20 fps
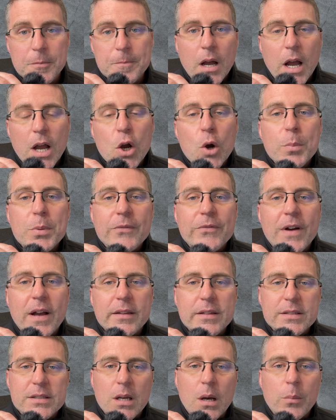I hope you find
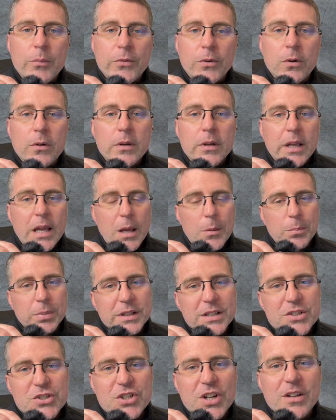this helpful, and
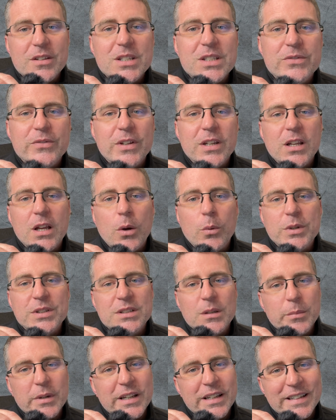please share this video with
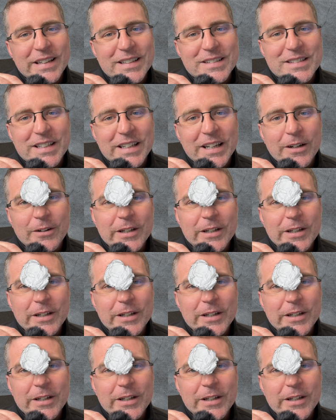somebody that needs to hear